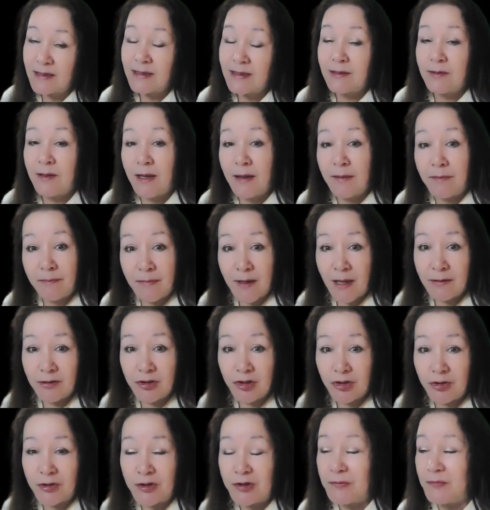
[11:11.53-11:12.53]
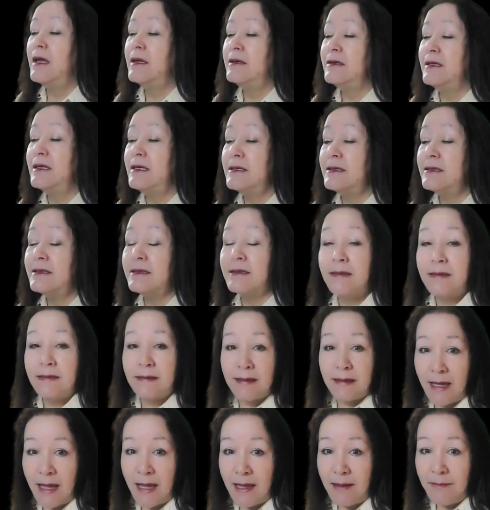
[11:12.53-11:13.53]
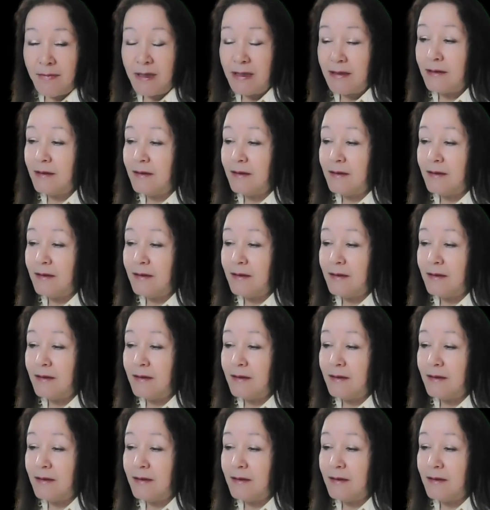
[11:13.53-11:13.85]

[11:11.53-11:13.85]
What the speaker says: so I'm not sure. And this Haman